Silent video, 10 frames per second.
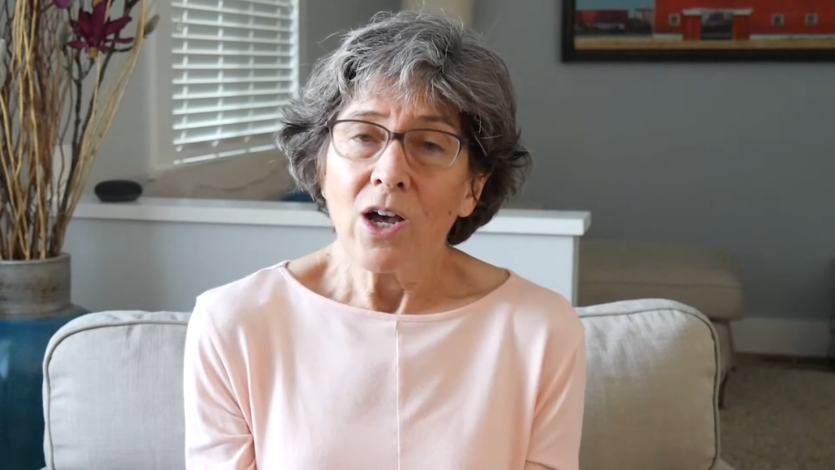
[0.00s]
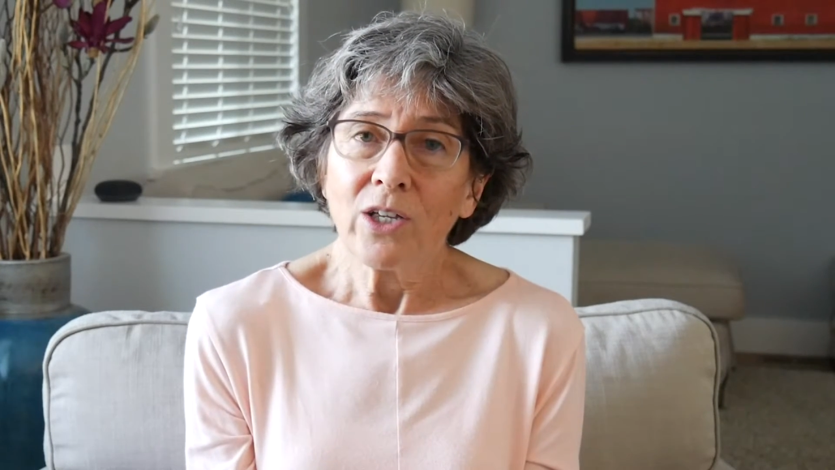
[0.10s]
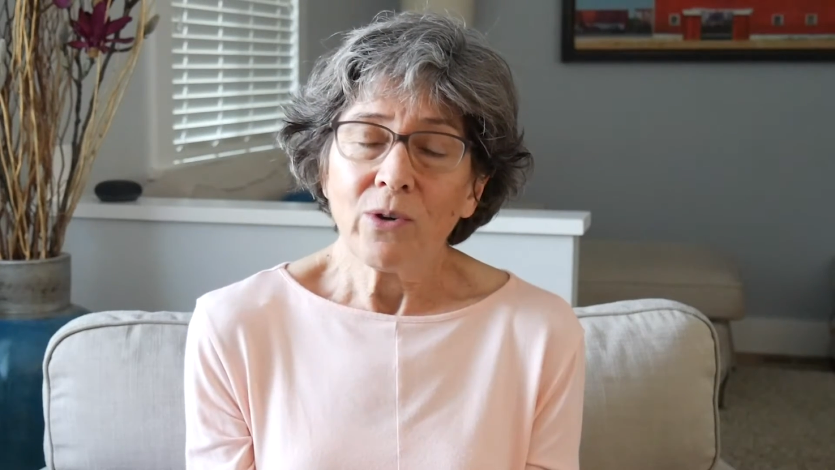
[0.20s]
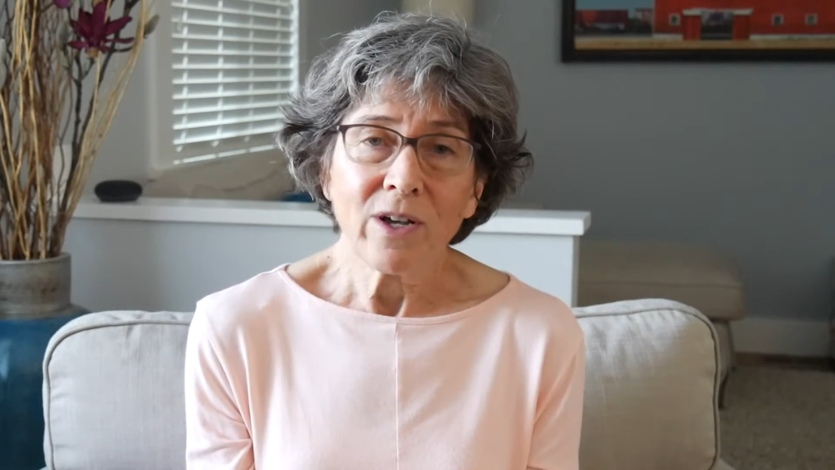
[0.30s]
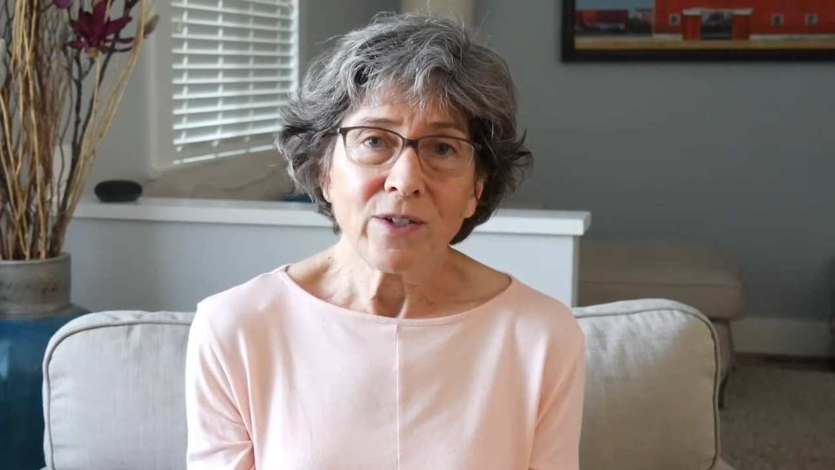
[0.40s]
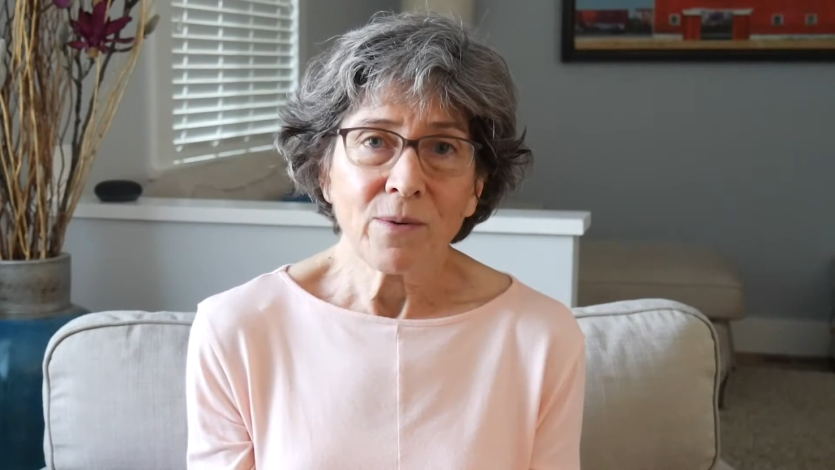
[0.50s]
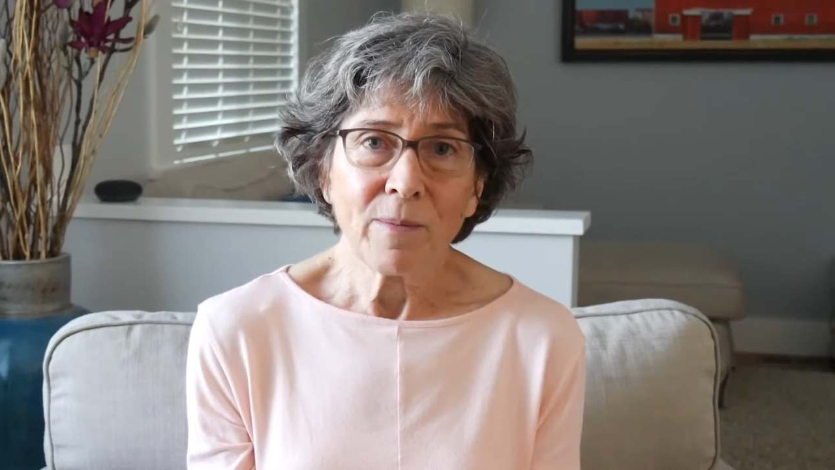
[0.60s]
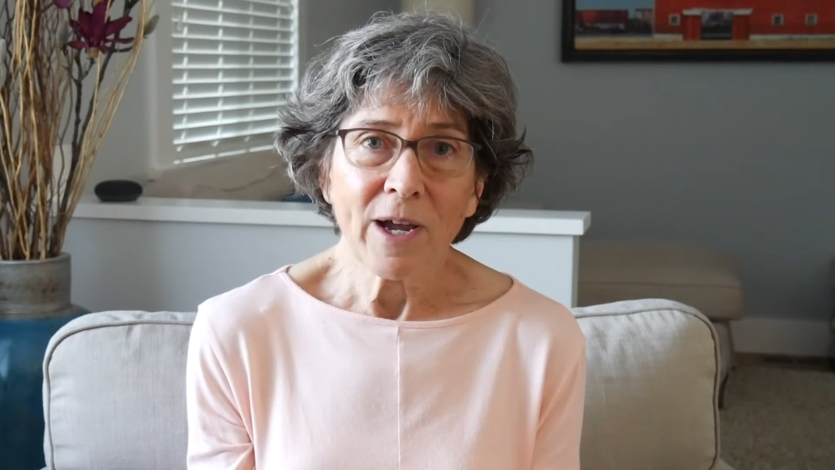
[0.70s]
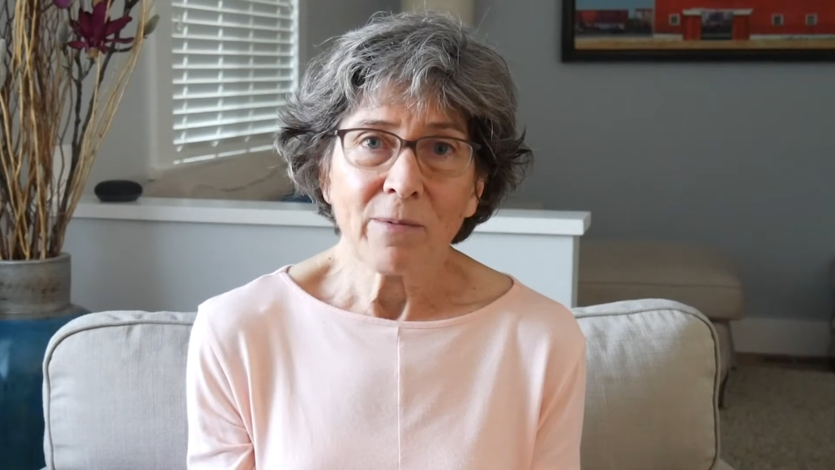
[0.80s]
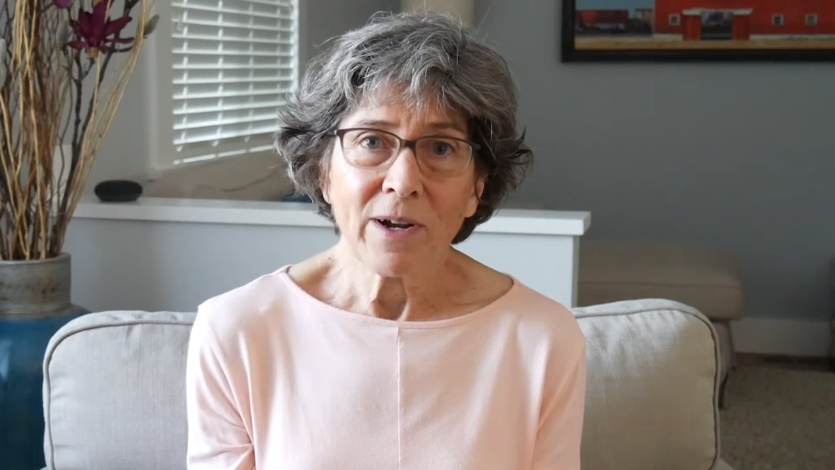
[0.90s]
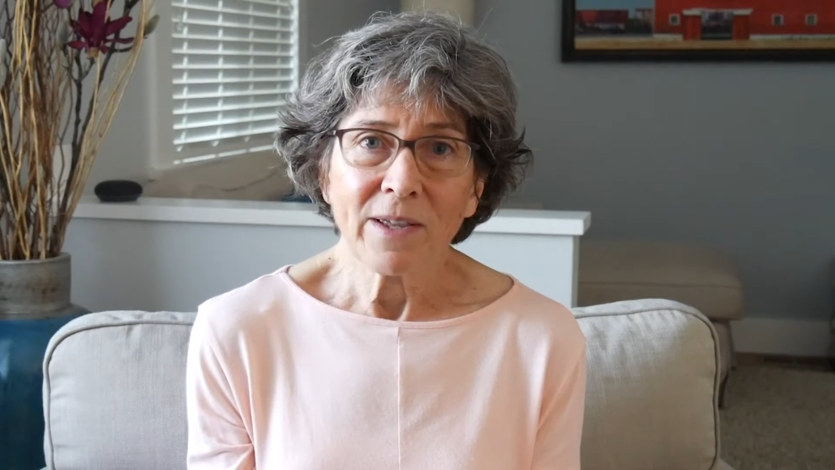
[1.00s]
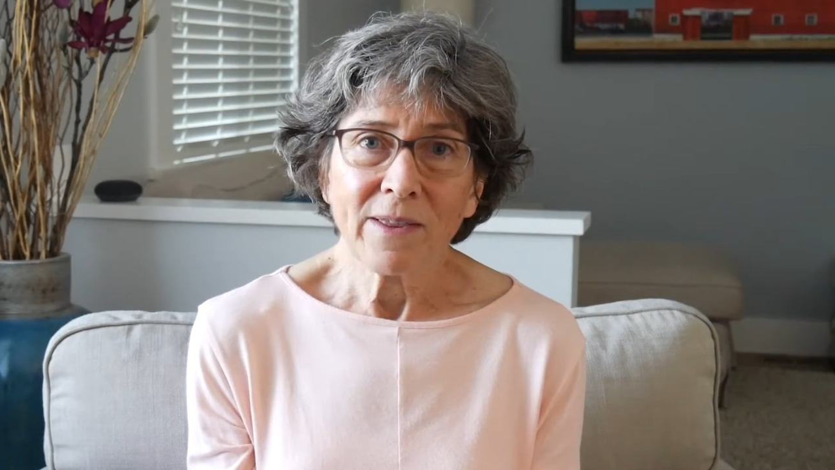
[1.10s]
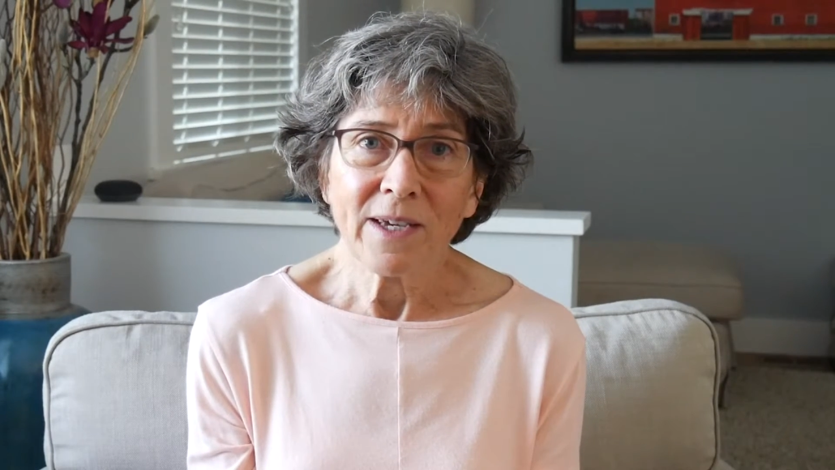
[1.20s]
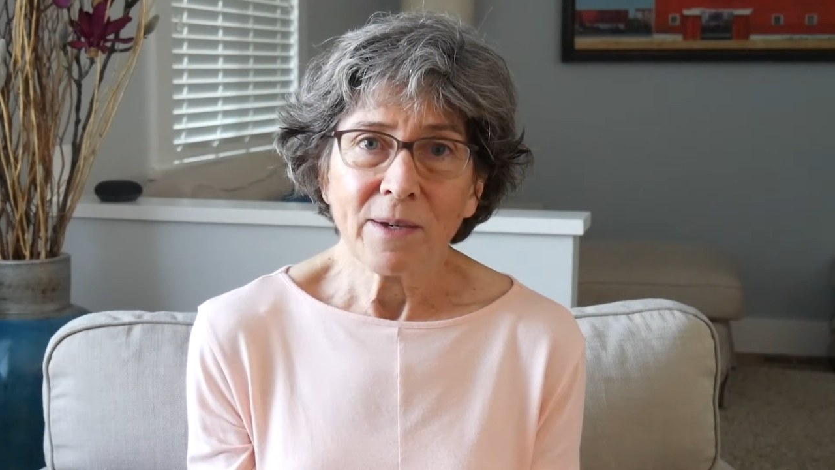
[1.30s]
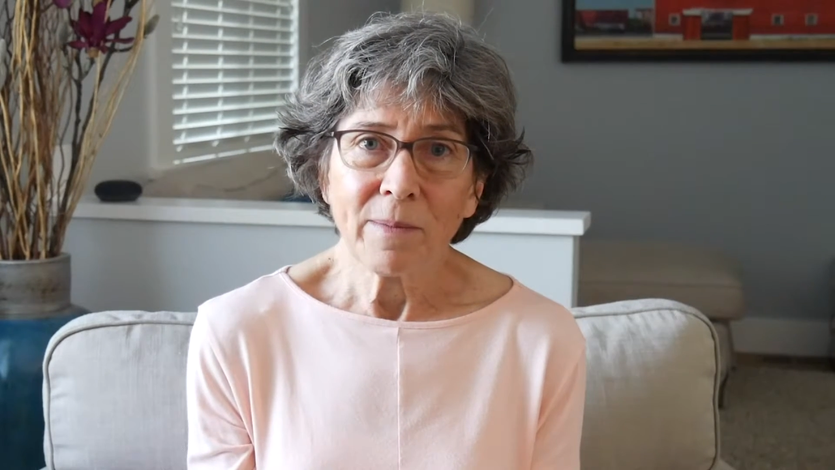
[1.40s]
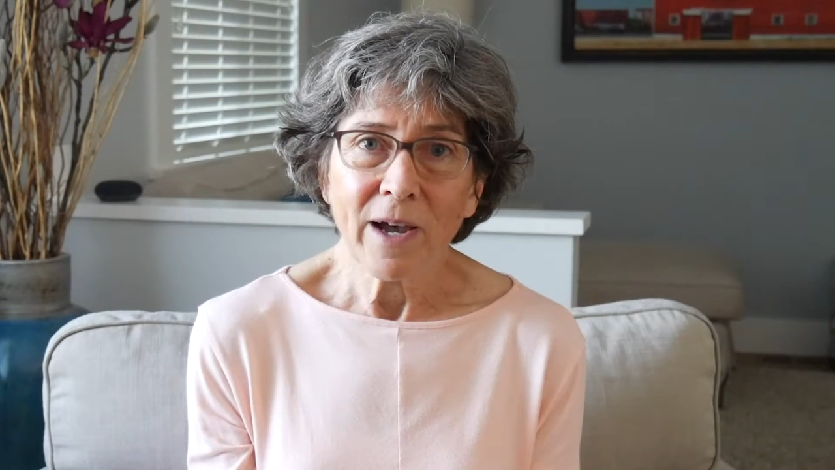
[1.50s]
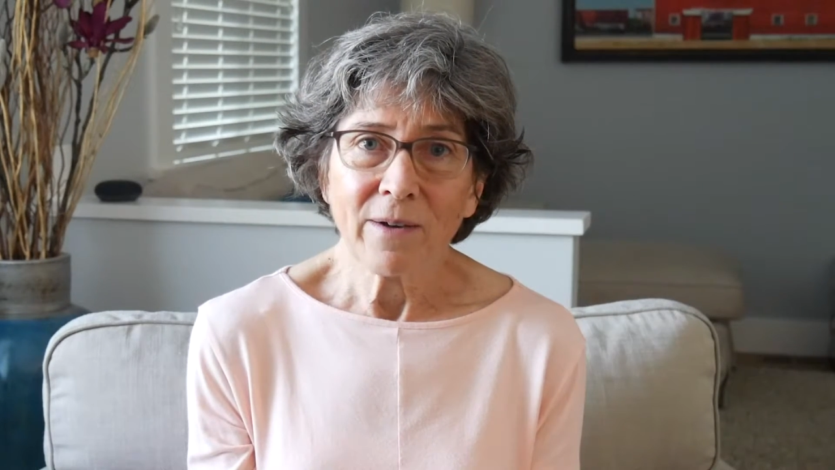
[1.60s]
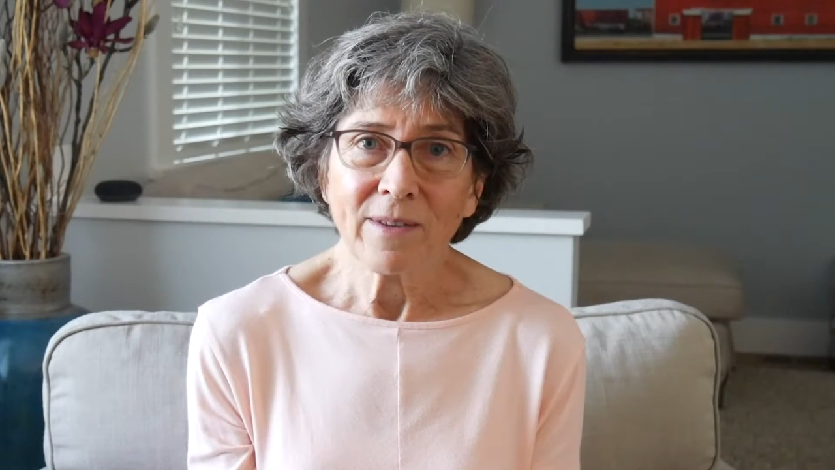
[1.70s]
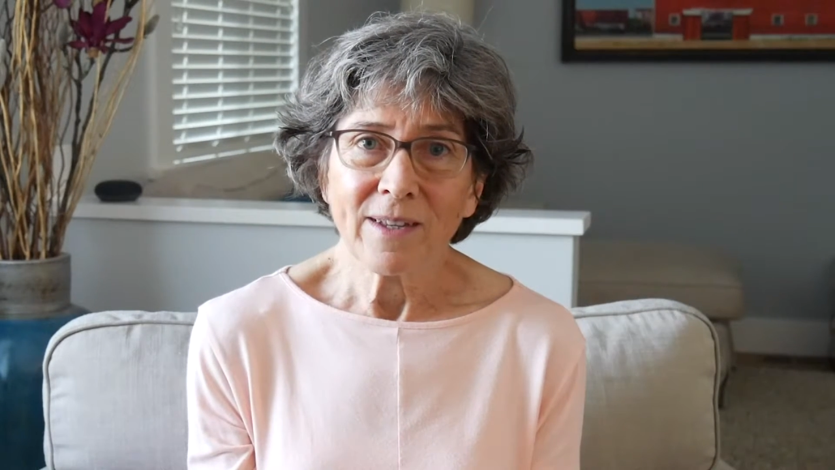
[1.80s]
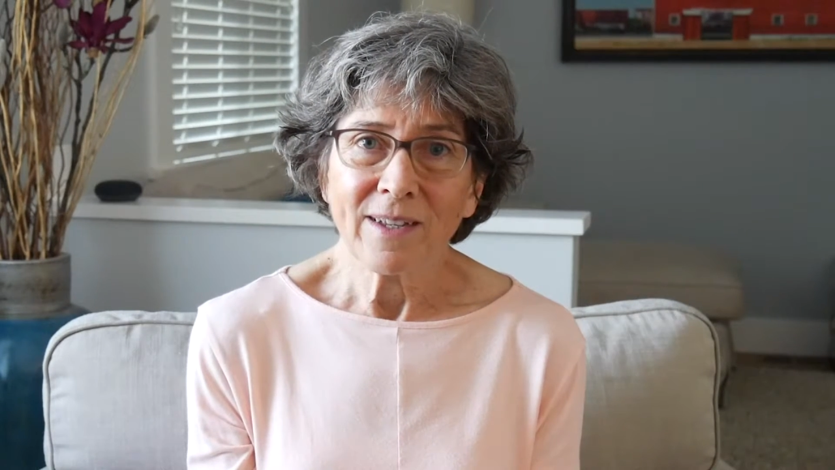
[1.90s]
You also might want to think
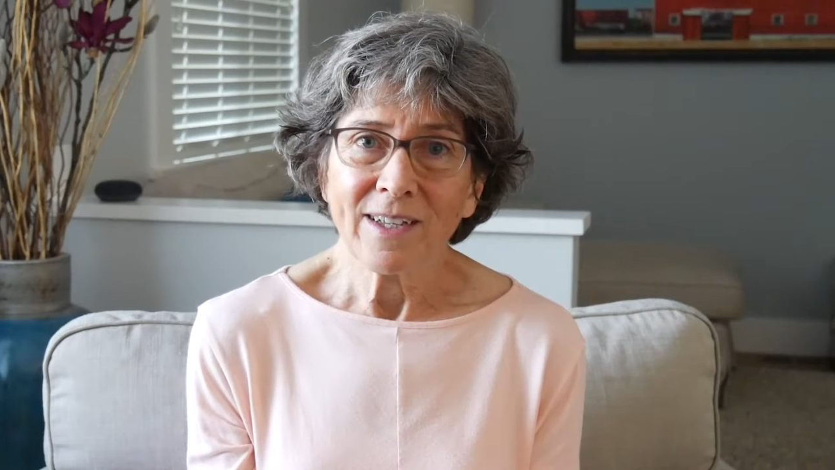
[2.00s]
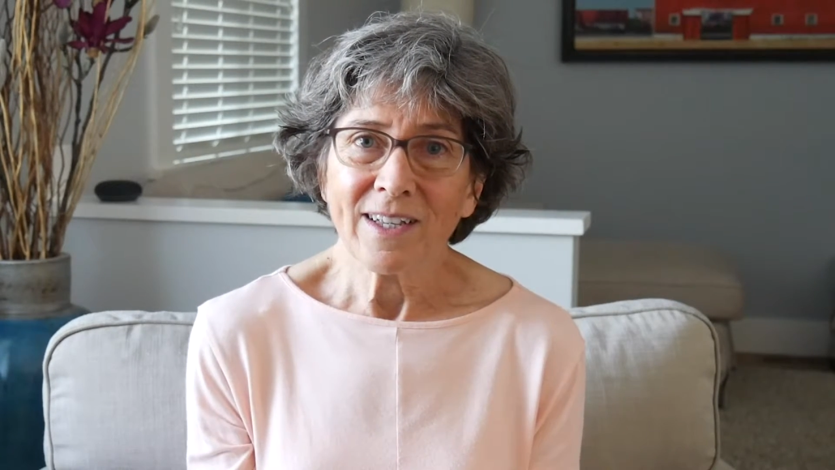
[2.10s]
about